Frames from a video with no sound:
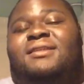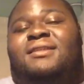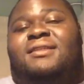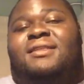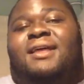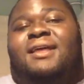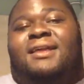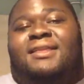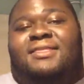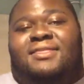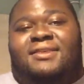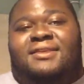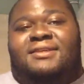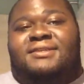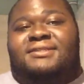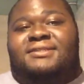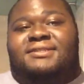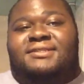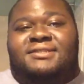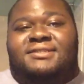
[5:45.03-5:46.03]
like
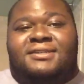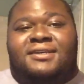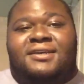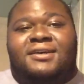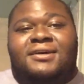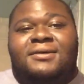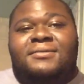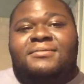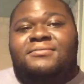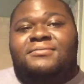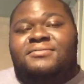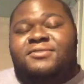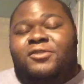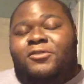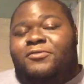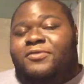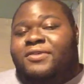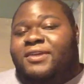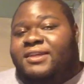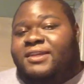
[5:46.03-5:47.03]
this,
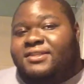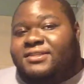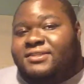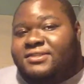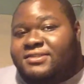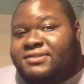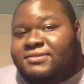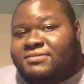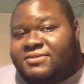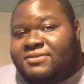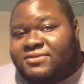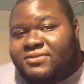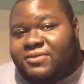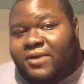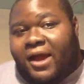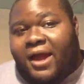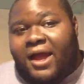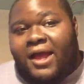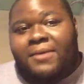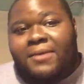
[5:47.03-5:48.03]
don't forget to
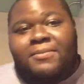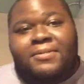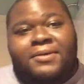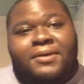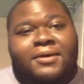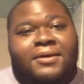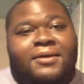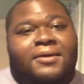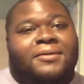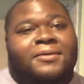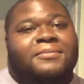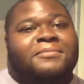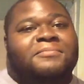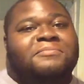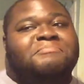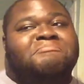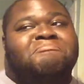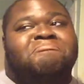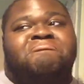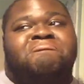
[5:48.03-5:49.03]
subscribe
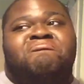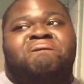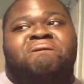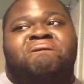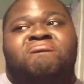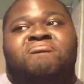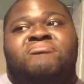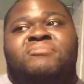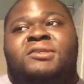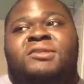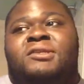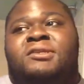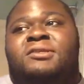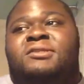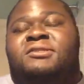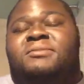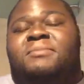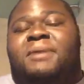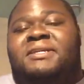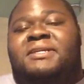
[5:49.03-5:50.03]

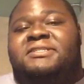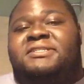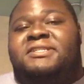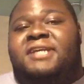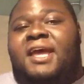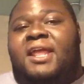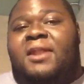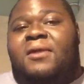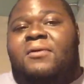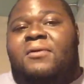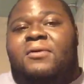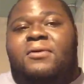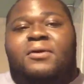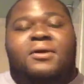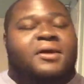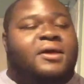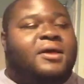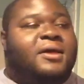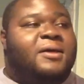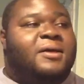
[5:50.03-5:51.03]
to my channel.
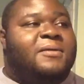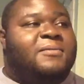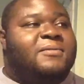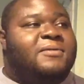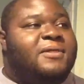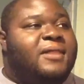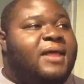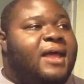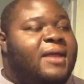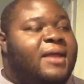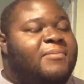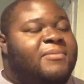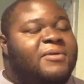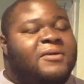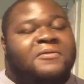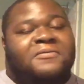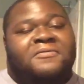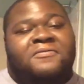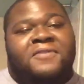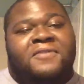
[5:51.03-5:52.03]
Like me
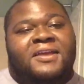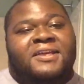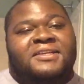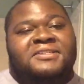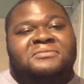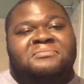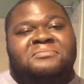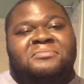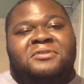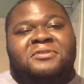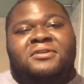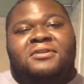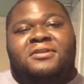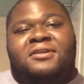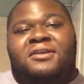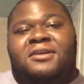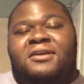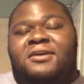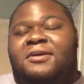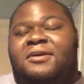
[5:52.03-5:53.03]
on Facebook.